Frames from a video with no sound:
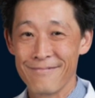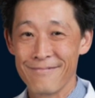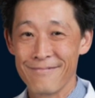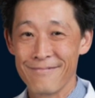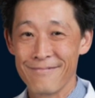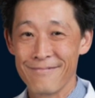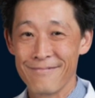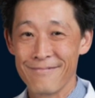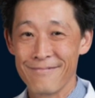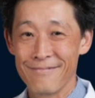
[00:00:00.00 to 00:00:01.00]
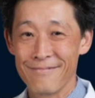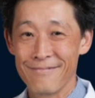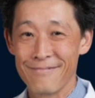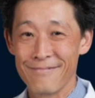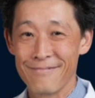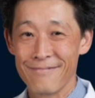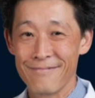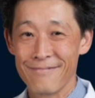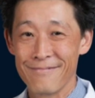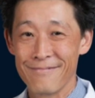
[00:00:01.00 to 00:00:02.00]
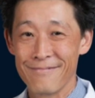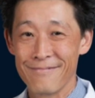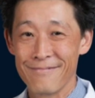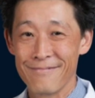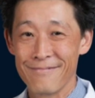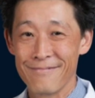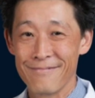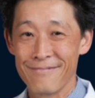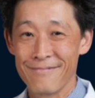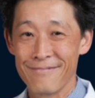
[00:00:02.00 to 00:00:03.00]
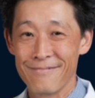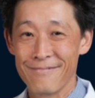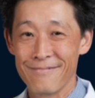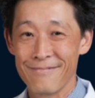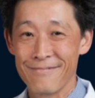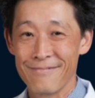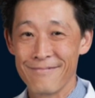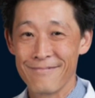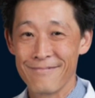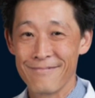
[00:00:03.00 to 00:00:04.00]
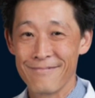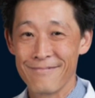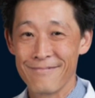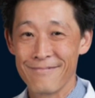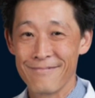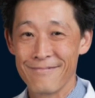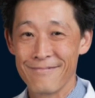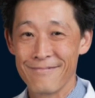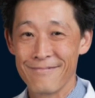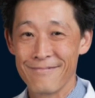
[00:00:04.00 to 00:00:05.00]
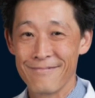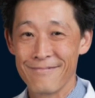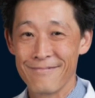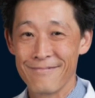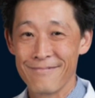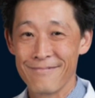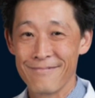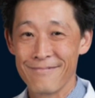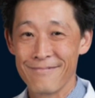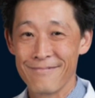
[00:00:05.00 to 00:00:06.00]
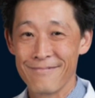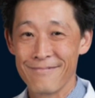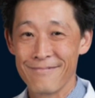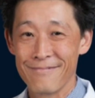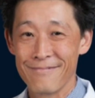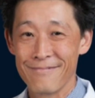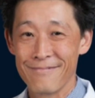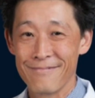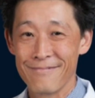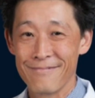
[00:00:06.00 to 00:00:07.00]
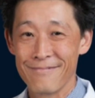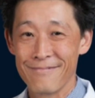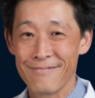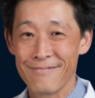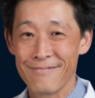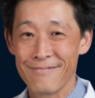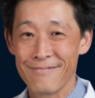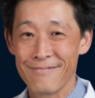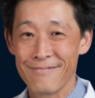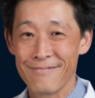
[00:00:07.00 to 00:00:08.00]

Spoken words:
[no speech]